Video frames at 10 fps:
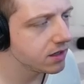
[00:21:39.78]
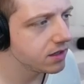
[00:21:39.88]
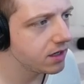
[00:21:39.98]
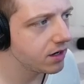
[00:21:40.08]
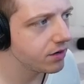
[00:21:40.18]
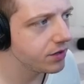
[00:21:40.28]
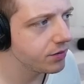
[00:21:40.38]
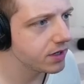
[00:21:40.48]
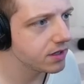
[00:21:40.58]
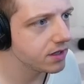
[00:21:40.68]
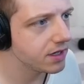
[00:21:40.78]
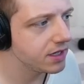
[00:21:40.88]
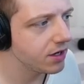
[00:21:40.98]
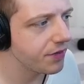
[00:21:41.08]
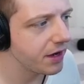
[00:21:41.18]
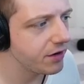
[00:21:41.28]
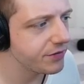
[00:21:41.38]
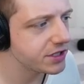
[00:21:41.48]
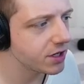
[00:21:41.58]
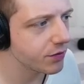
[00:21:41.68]
Yo, you want... Yo, they don't
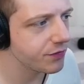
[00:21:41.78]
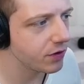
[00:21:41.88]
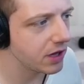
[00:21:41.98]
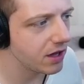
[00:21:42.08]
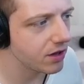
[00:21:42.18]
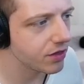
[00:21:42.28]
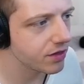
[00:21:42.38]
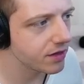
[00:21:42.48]
even start with full health.